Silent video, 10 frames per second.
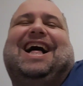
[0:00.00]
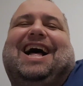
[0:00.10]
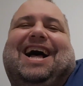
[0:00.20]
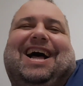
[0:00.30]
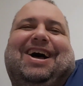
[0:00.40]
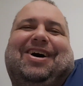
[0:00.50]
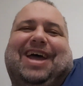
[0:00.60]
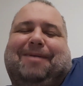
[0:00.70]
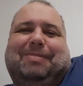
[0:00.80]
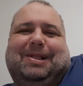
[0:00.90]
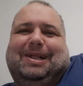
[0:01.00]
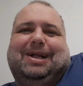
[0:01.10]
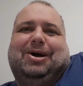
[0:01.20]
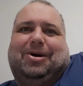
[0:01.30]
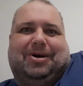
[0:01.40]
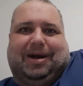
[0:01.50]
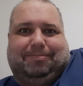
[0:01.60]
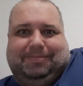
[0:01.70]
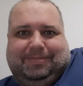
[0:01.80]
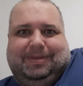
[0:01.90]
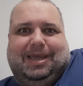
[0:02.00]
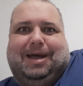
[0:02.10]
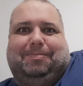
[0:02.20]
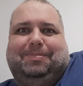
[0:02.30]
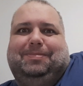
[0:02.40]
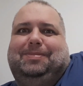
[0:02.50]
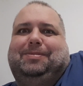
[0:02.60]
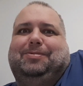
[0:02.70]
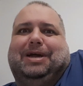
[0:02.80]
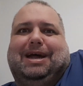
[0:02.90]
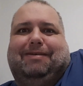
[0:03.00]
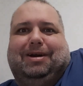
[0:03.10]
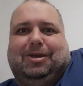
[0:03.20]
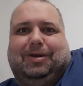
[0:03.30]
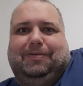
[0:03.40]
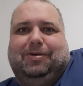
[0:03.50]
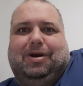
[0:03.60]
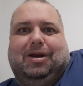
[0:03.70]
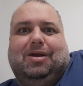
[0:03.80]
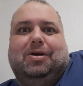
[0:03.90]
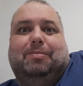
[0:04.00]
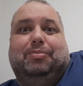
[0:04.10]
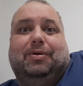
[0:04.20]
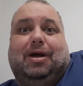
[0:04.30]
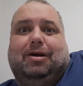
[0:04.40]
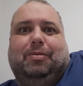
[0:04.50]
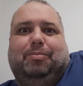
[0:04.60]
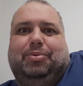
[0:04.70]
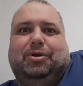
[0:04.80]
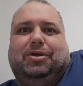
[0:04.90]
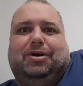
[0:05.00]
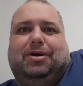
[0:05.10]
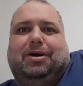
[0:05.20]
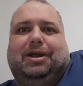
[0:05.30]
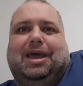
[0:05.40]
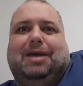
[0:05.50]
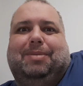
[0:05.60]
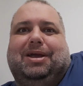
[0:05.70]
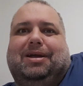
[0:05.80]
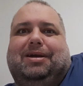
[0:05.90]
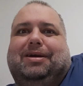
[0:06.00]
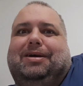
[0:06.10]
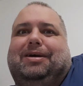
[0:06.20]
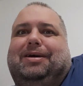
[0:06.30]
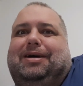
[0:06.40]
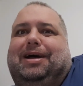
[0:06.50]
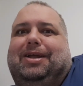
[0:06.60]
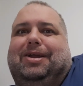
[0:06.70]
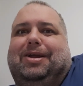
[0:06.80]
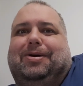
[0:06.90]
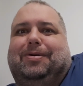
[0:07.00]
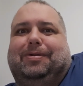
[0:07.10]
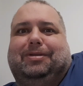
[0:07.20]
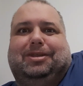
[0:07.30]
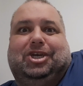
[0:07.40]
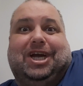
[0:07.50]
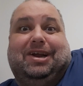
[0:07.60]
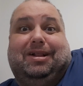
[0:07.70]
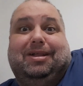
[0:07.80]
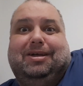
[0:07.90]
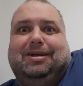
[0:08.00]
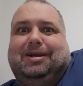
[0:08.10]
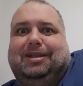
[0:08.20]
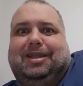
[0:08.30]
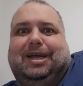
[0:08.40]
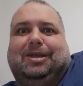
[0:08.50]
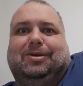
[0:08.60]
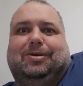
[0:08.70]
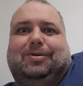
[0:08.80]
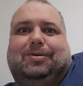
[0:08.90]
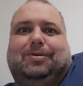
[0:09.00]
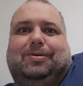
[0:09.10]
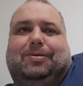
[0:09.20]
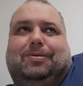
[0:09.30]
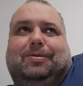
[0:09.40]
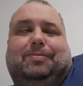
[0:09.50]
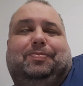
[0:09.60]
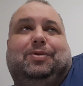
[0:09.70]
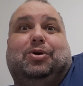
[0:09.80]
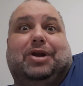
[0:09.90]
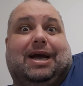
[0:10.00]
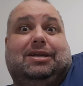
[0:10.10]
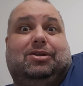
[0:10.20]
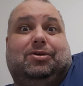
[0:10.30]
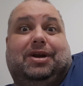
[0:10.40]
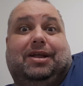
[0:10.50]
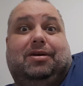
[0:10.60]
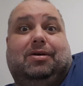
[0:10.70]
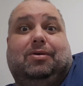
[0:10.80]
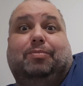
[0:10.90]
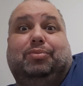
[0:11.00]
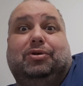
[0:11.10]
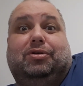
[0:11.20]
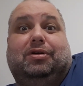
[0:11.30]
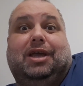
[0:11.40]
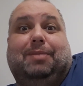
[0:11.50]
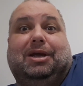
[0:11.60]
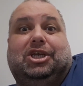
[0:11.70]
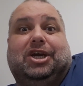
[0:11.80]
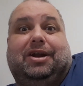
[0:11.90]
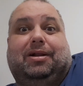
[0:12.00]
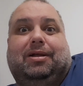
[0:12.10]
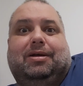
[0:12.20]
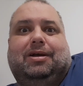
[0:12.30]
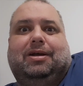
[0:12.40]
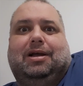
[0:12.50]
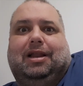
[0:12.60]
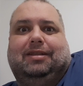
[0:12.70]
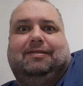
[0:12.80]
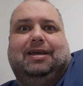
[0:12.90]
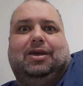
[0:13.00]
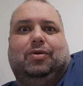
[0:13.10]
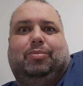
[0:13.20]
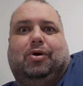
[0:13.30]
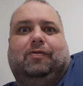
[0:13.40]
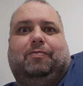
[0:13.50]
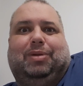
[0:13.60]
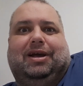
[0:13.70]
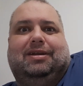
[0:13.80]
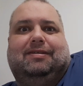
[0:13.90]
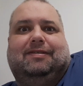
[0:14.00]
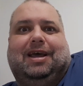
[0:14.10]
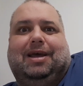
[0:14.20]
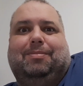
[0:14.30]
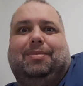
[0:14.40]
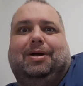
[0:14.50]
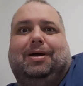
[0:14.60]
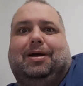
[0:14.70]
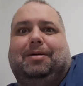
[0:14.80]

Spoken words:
Oh yeah, or yeah, whatever. If you're in a computer gaming, I don't know, channel, then you connect to another computer gaming channel. Let's say you both play the same